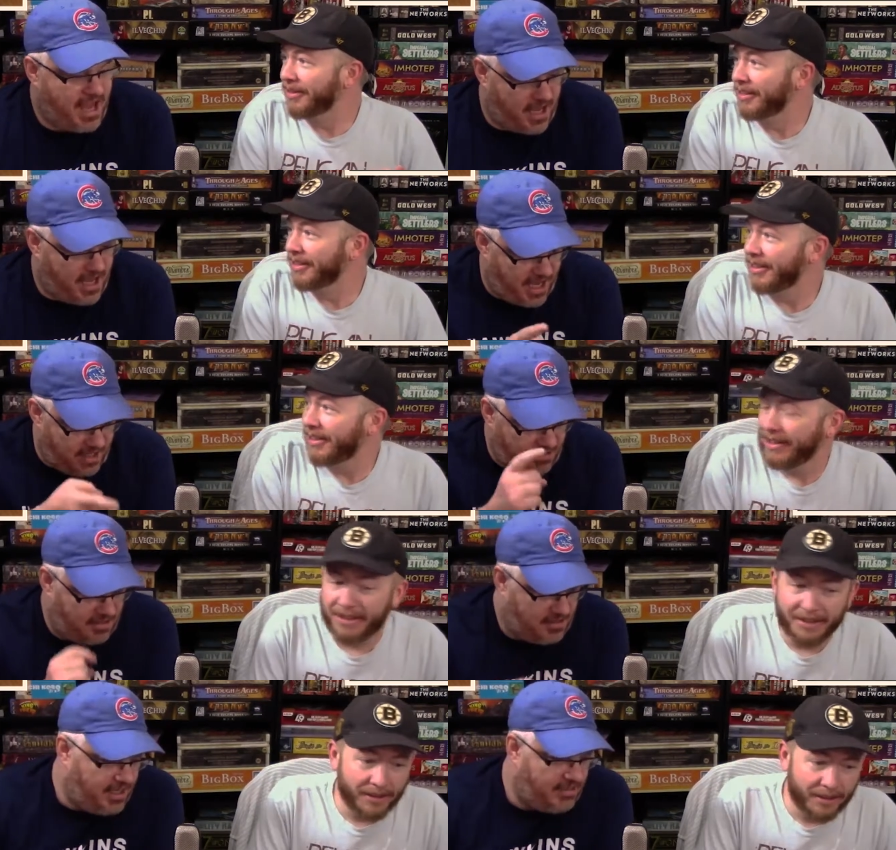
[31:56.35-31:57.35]

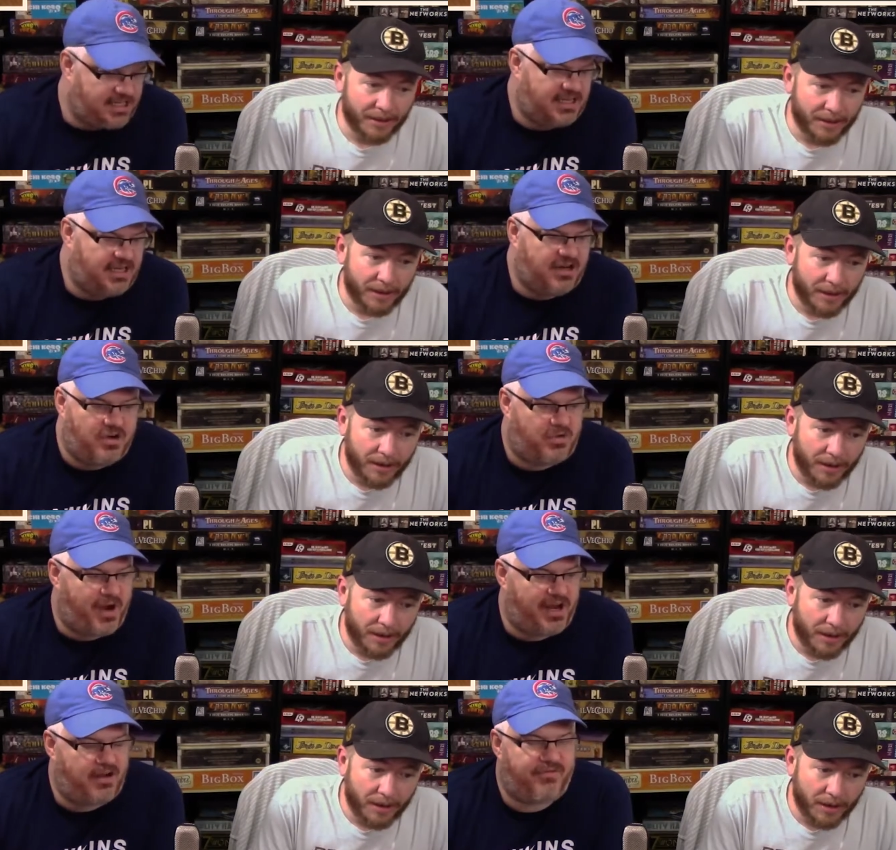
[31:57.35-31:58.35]
Speaker 1: And and because it didn't go
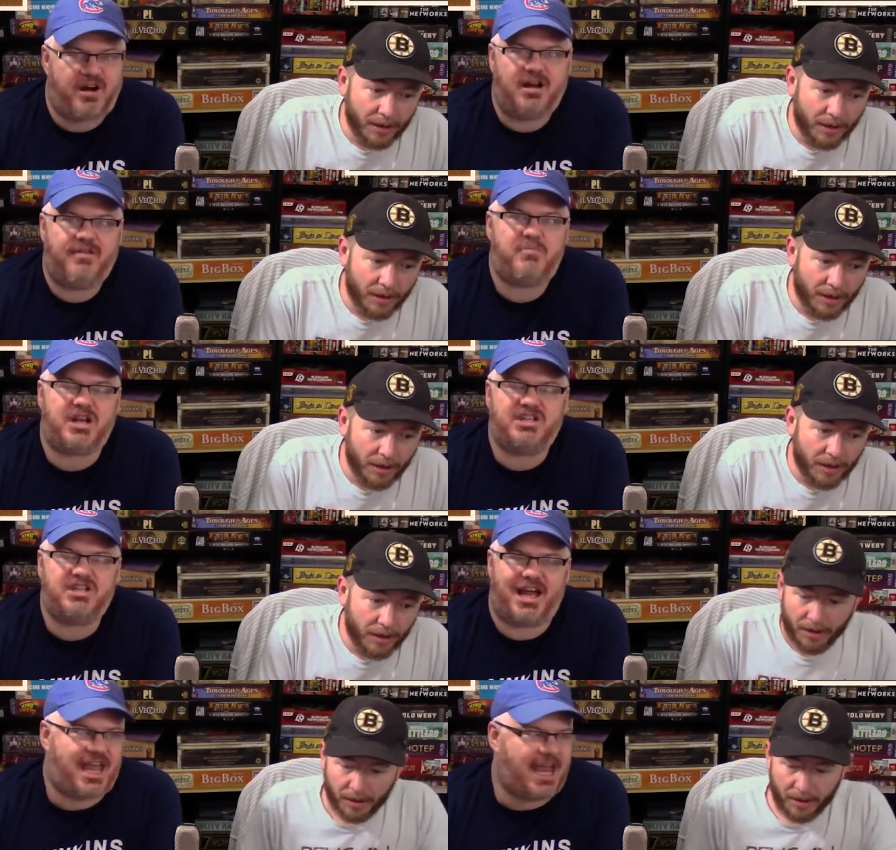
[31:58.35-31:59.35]
quite down far enough, Button
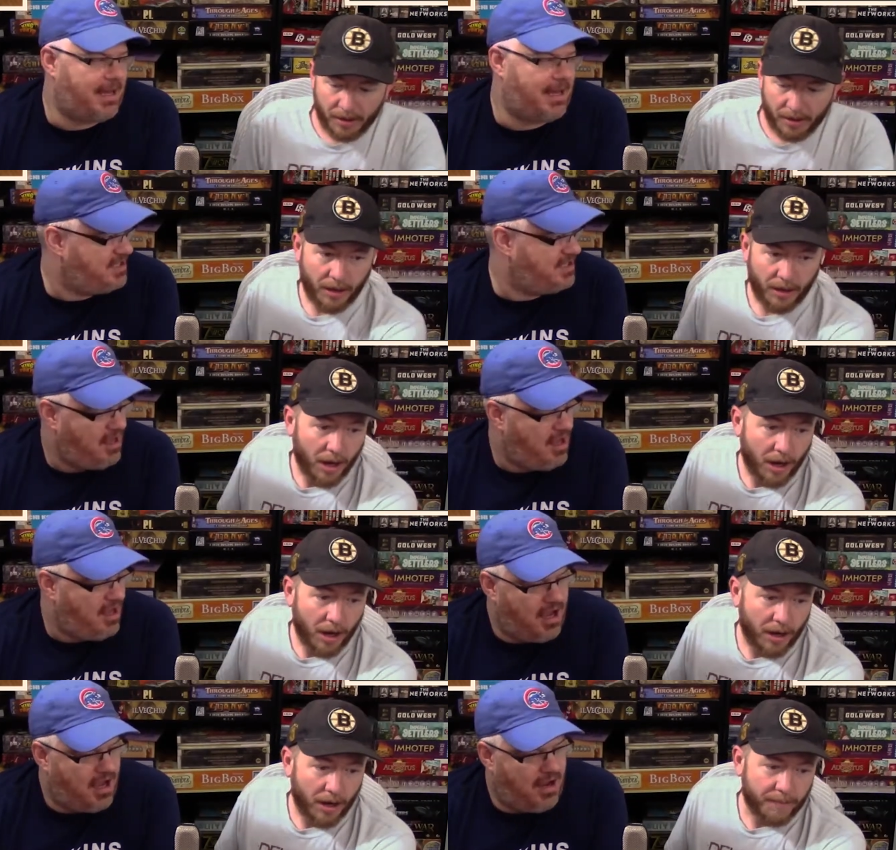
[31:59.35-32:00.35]
Shy Games.
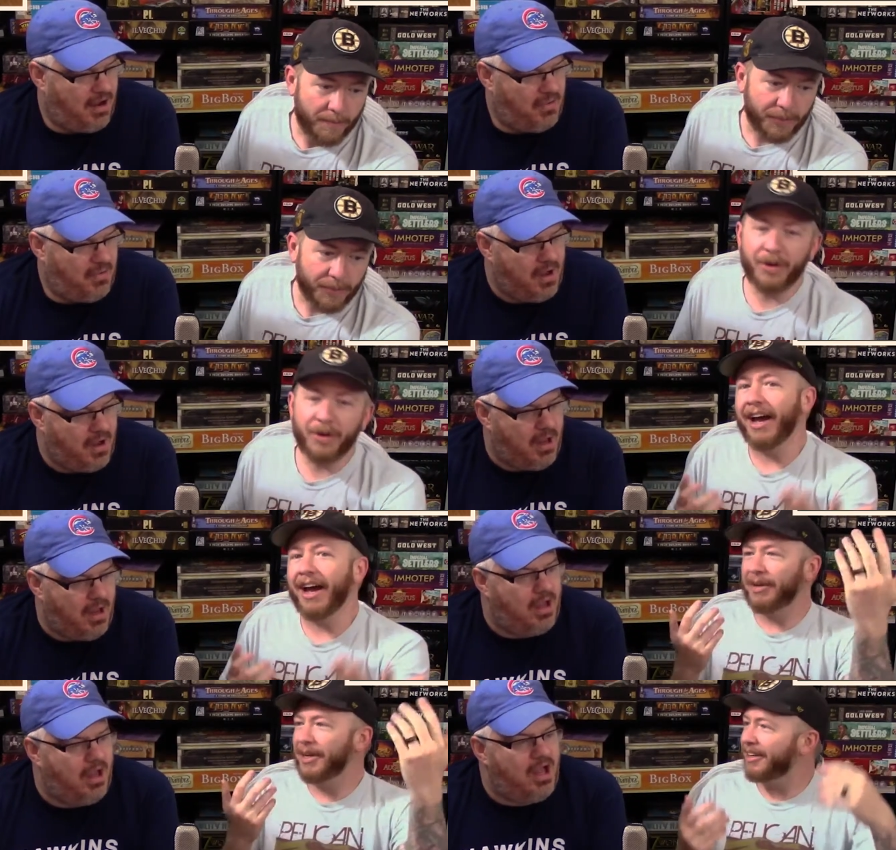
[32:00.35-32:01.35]
Uh, oh
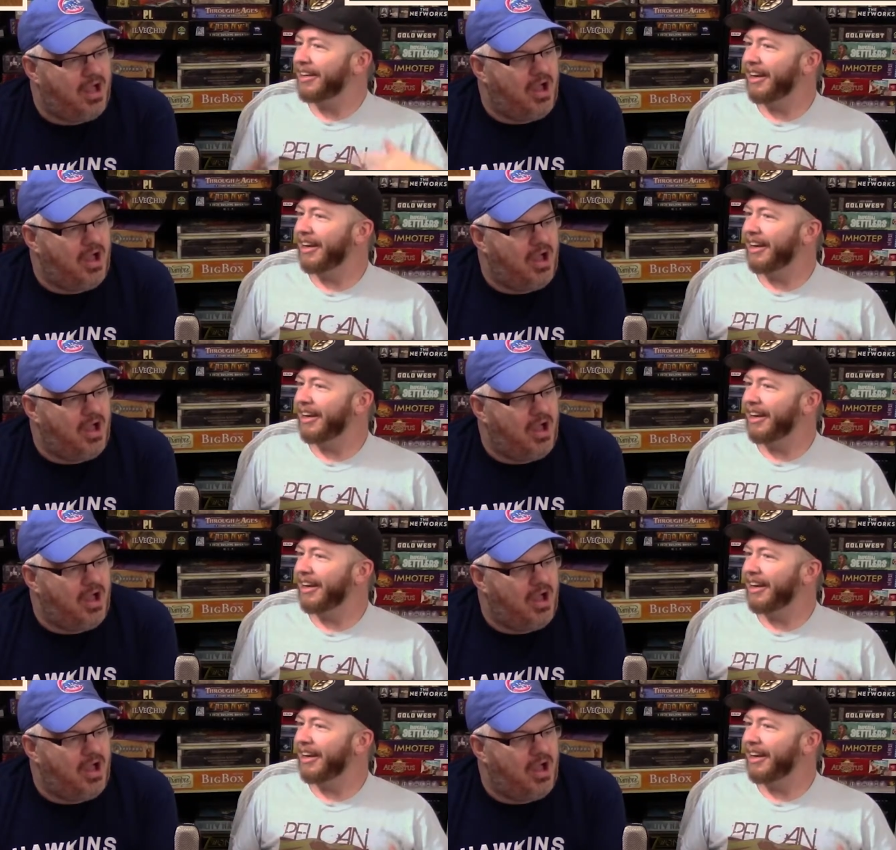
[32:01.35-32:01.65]
yeah, I mean